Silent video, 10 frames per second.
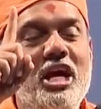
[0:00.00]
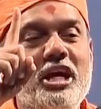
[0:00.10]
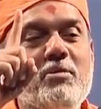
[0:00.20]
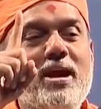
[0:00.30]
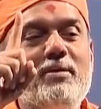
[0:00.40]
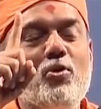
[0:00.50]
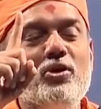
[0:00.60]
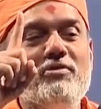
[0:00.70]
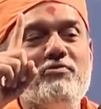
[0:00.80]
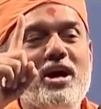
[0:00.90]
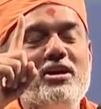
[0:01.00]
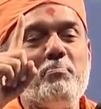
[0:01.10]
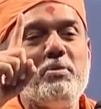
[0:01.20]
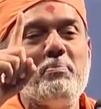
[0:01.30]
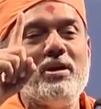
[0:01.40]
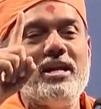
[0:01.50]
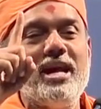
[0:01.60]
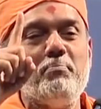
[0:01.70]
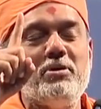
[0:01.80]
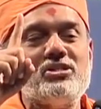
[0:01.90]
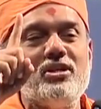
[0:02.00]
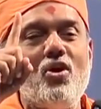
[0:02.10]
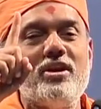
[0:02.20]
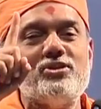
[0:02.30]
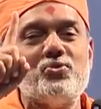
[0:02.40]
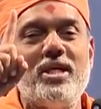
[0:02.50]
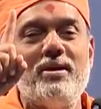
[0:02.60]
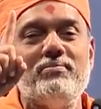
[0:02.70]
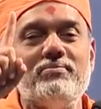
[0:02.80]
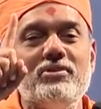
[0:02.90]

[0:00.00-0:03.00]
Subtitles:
He met more than 500 people a day, personal audience to them,